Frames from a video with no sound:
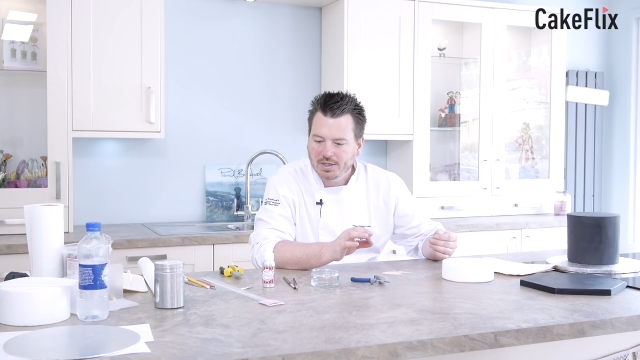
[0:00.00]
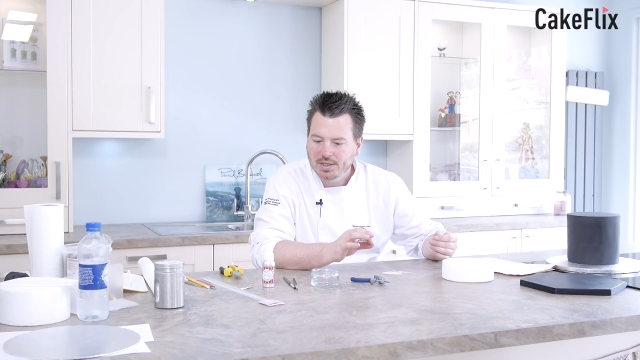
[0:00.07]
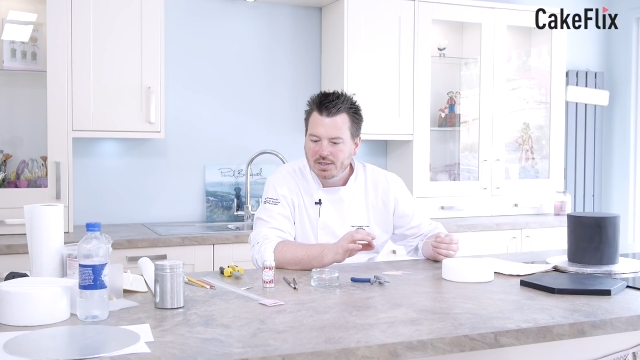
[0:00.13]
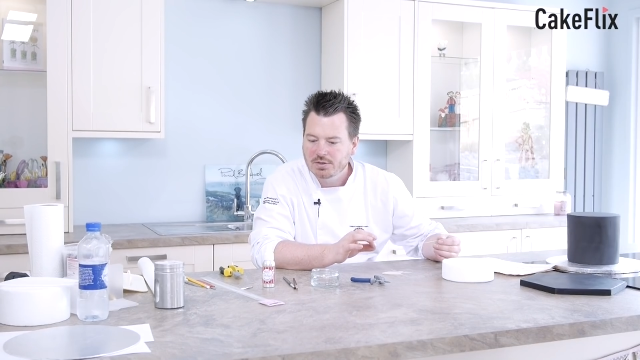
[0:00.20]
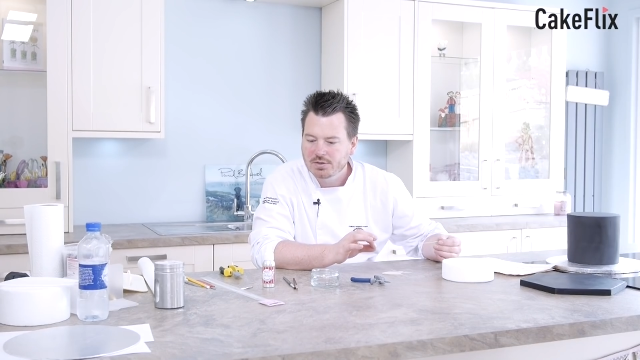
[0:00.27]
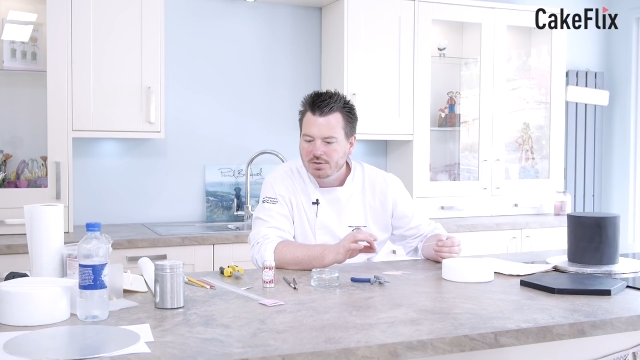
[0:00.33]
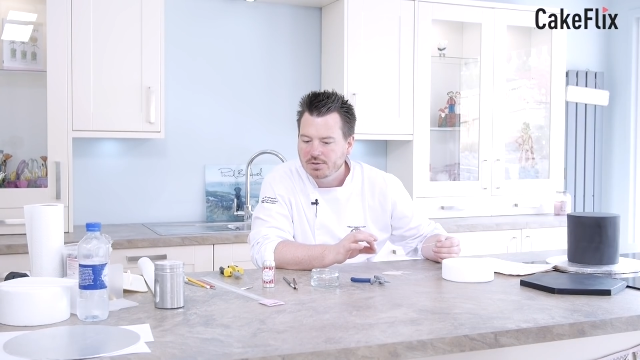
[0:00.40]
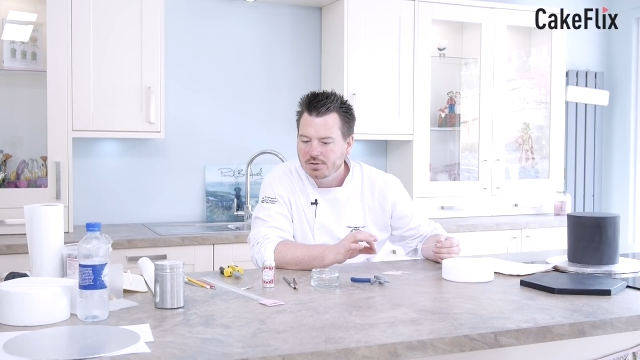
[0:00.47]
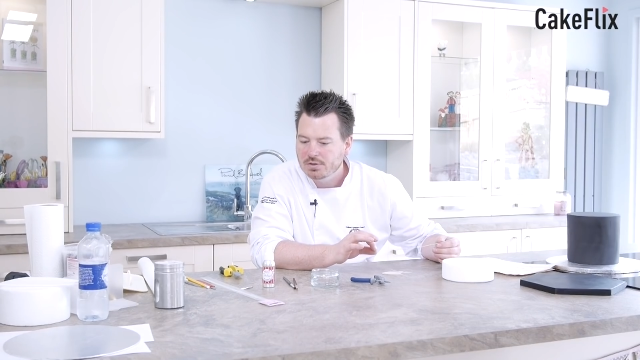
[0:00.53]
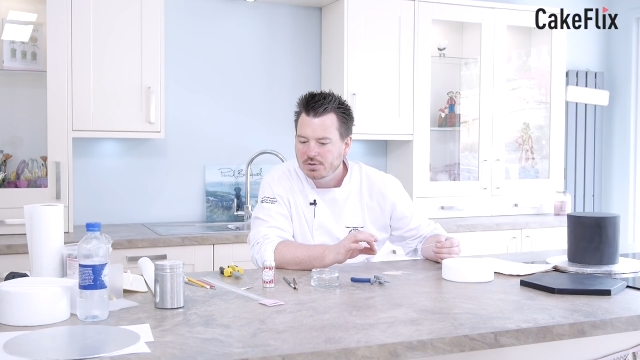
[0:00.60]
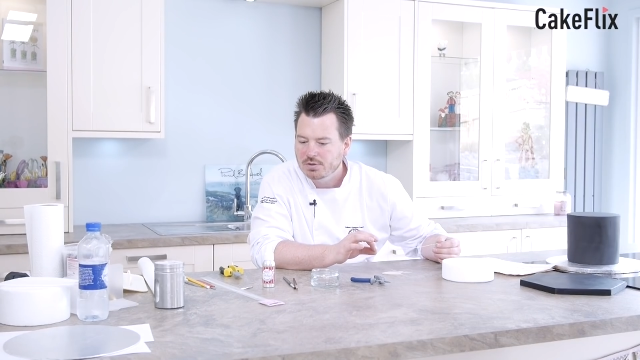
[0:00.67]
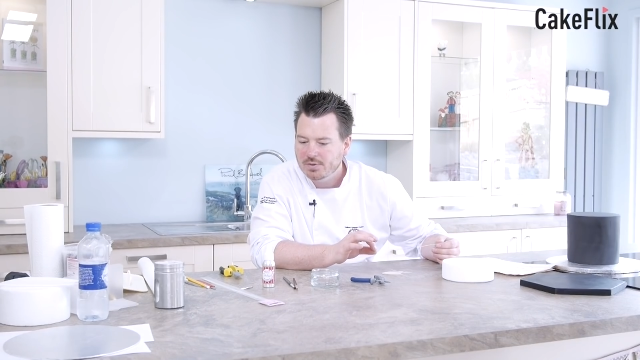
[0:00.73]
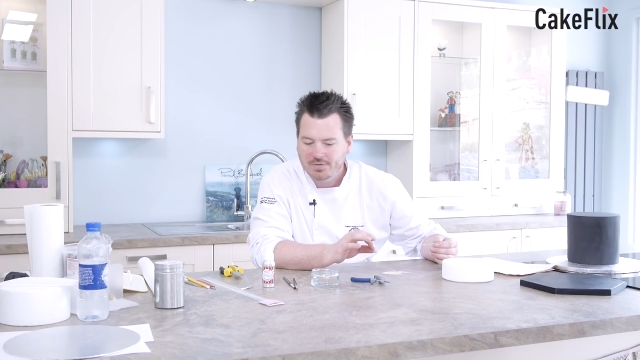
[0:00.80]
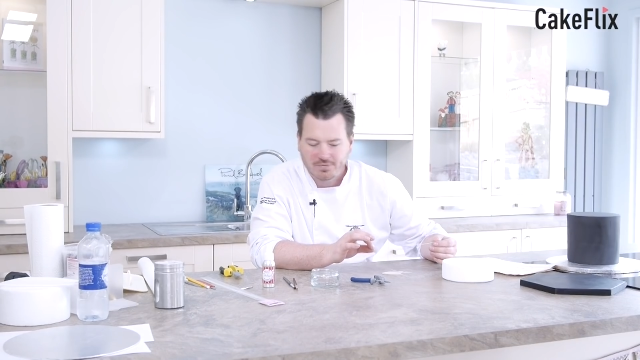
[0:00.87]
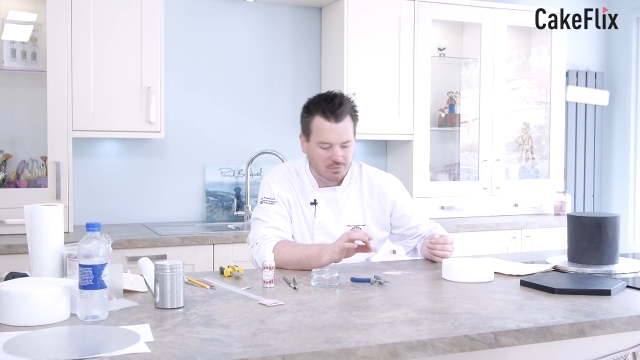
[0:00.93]

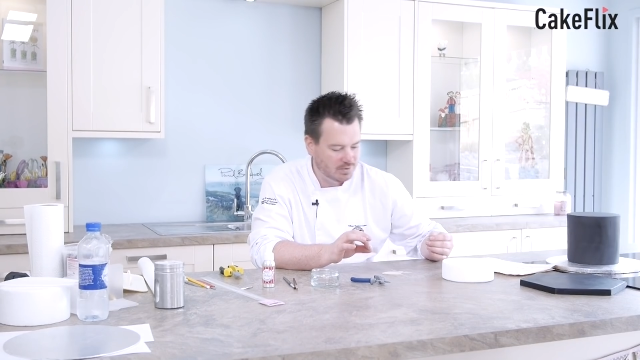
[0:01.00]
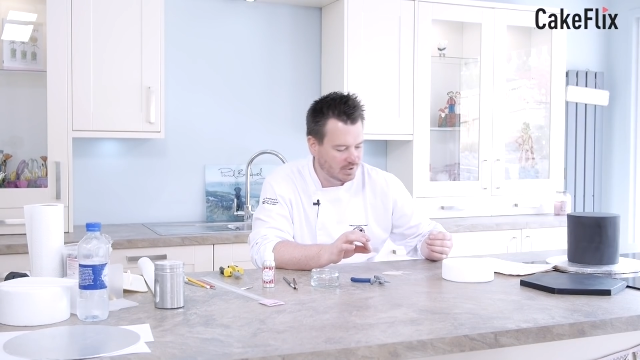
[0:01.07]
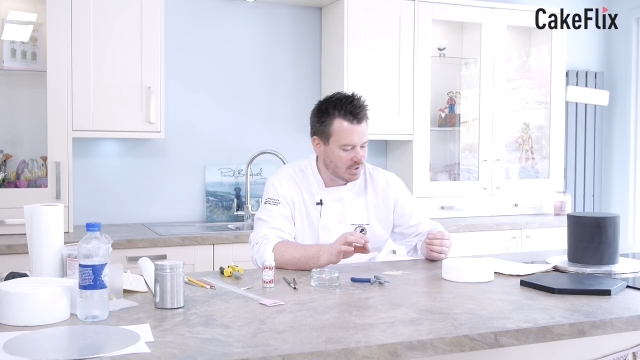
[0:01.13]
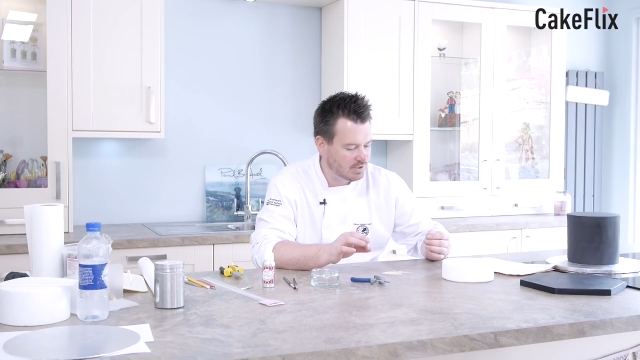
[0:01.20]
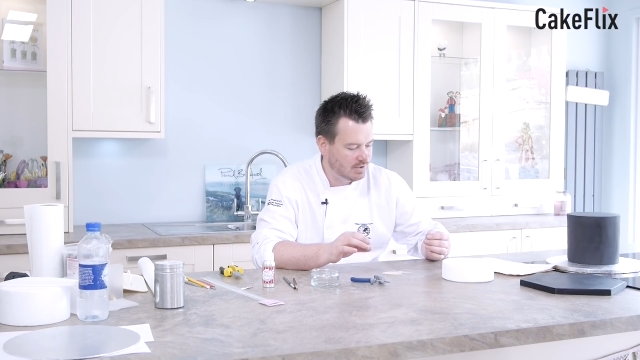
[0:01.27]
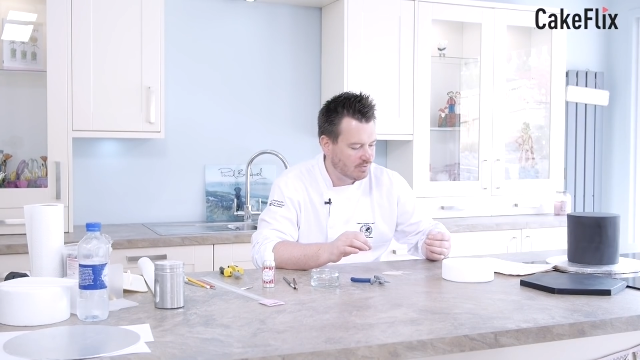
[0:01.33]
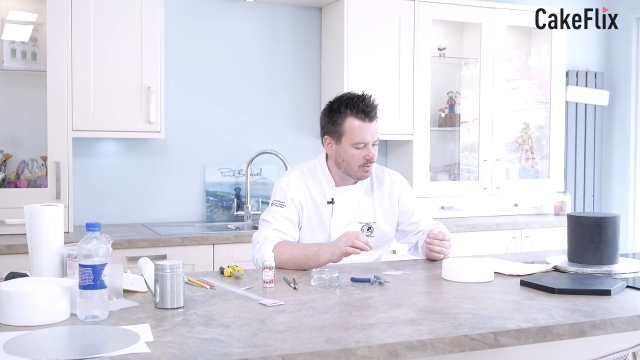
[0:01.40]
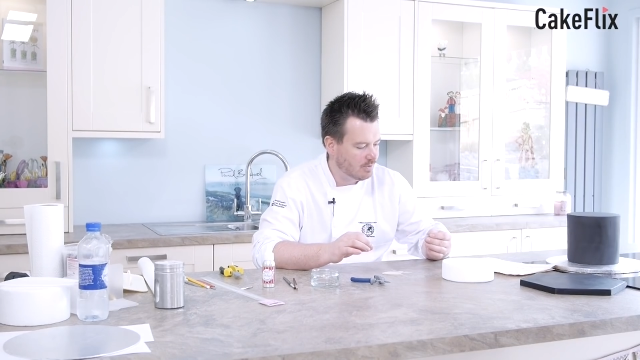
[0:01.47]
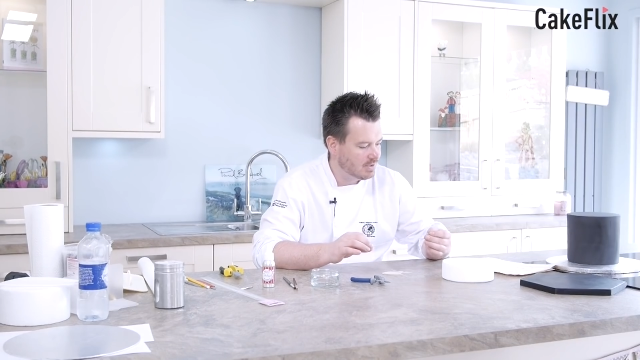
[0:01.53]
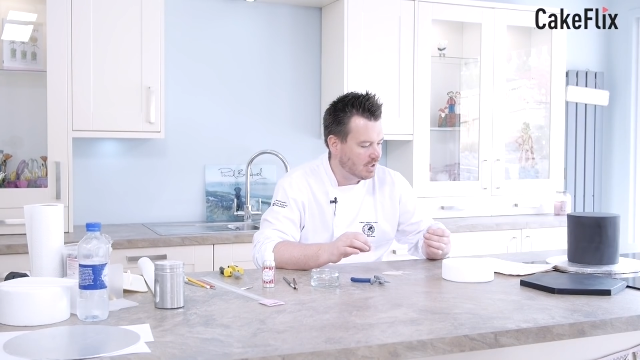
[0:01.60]
gauge. I thought